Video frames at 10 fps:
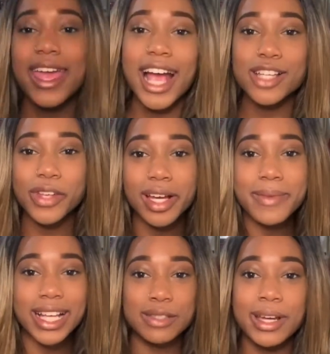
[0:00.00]
guys, welcome
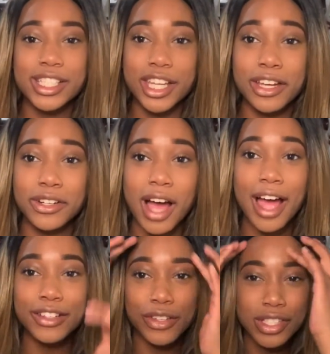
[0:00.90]
back to my channel. I
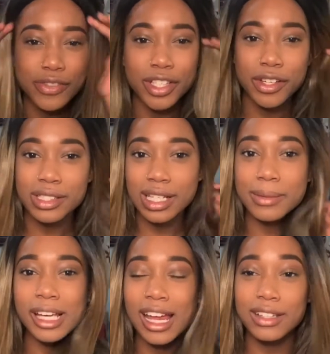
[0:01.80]
know this video is going to
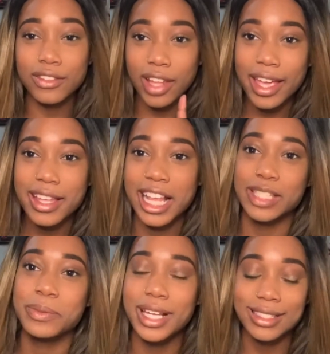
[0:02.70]
be kind of late and
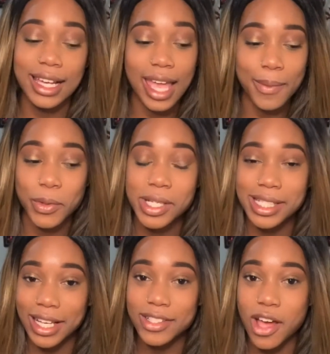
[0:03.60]
that's because I kept doing
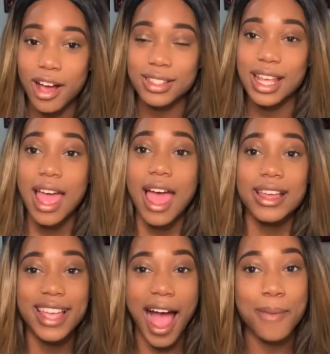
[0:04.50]
TikToks.
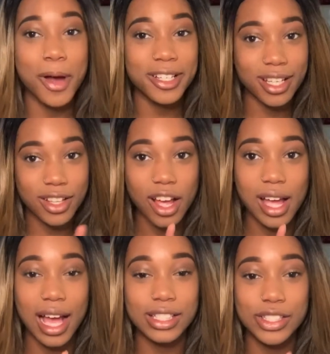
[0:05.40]
Yeah, I'm on TikTok
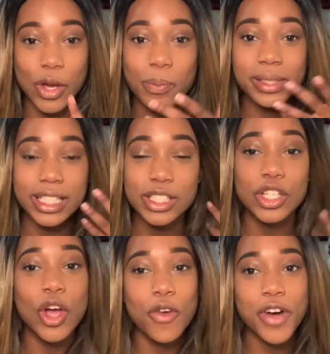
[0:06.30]
guys, so please
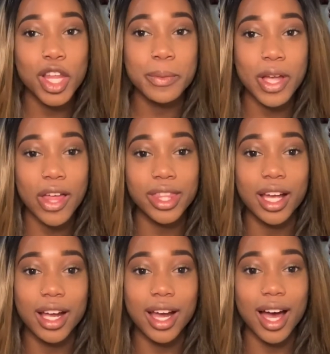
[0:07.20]
go follow me on
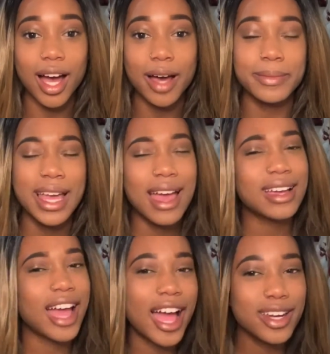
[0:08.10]
there. Um,
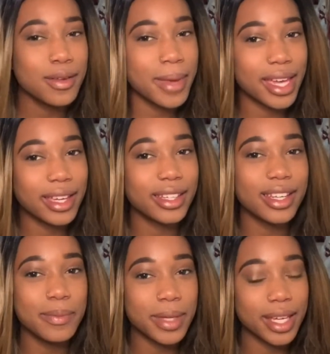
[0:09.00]
kind of making
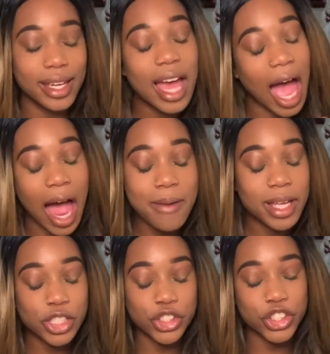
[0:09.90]
it big. I'm
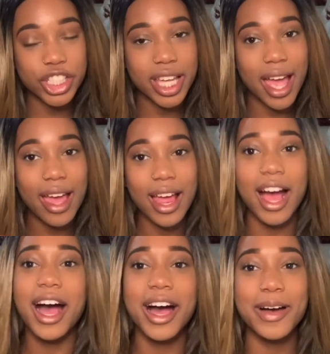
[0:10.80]
not sure yet.
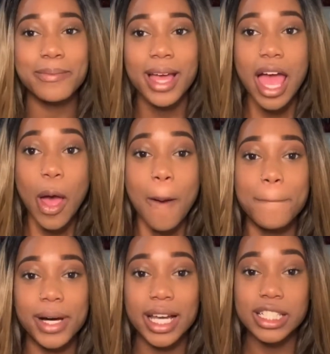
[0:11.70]
Um,
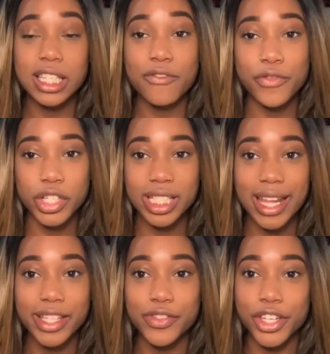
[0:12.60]
but for
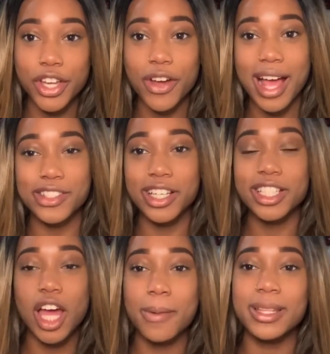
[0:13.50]
today's video, as you can
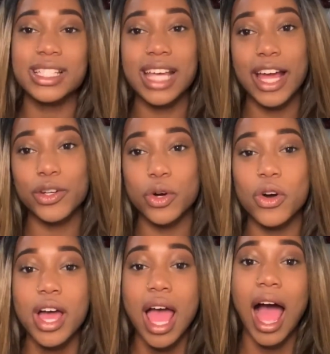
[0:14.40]
tell by the title,
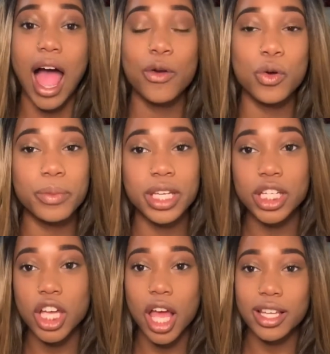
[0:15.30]
I will
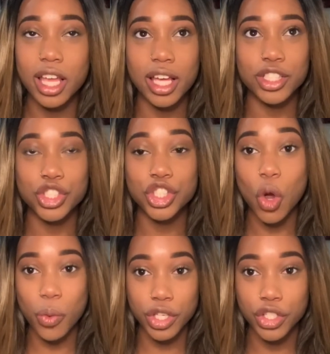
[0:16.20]
be
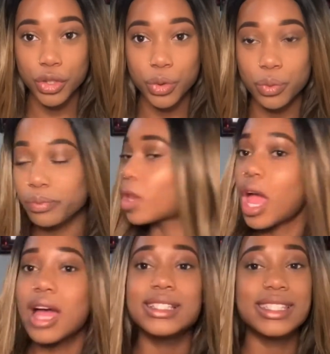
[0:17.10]
showing you
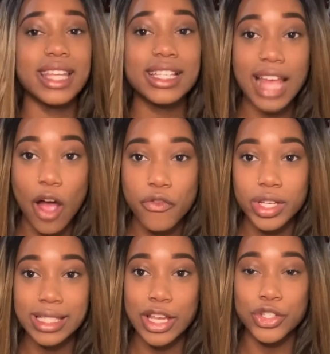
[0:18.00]
six
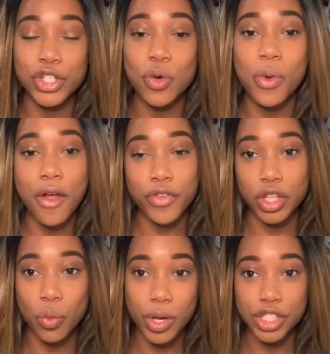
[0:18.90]
outfits that you could wear for
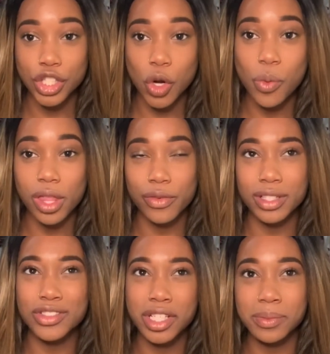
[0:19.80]
the winter, whether
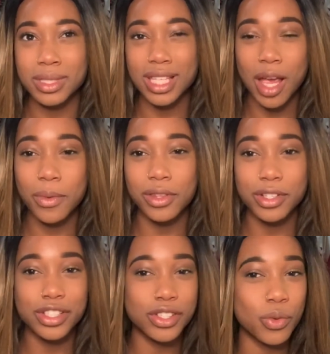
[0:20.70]
it's Christmas time, whether
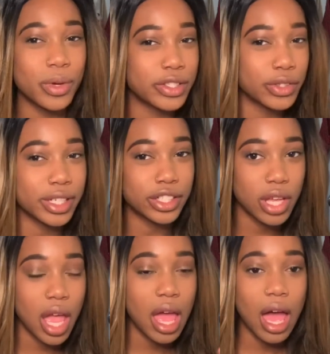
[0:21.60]
it's still winter's
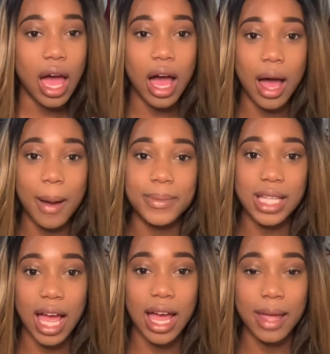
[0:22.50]
um,
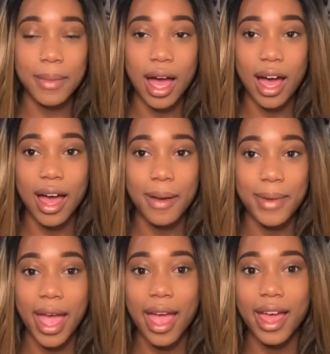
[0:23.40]
time, um,
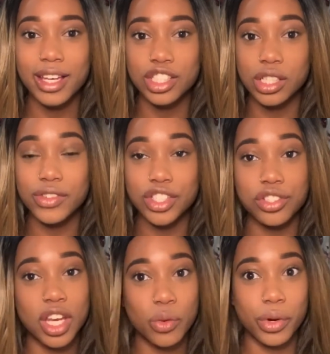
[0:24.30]
and even
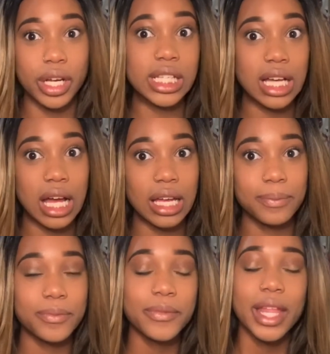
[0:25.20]
January time.
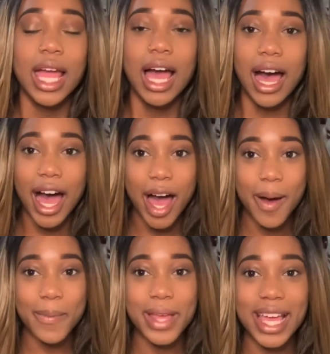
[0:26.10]

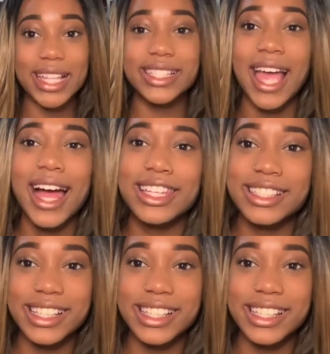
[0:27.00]
Um, and yeah, let's get